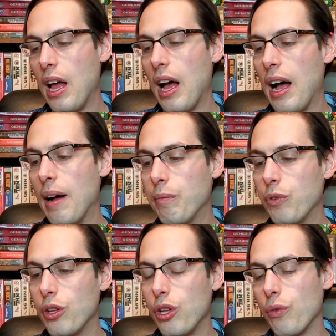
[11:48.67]
Um,
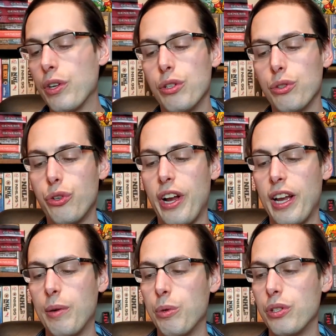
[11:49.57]
the original
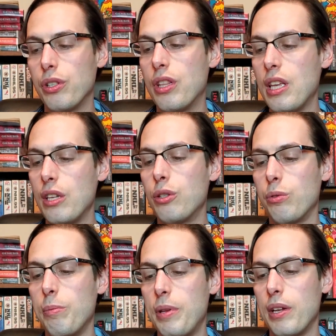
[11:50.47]
trade was these
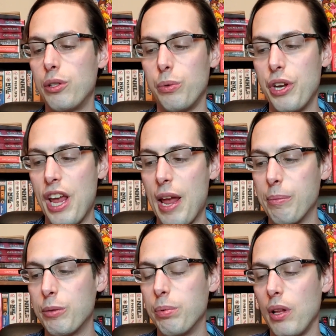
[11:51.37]
three P S three
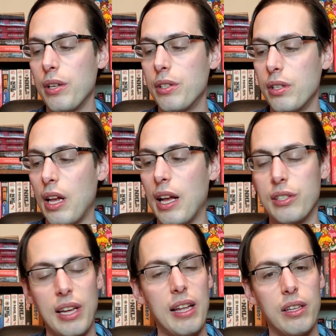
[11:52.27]
games plus uh,
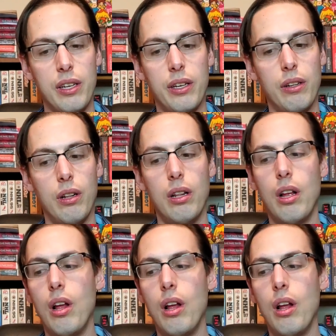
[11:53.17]
Silent Hill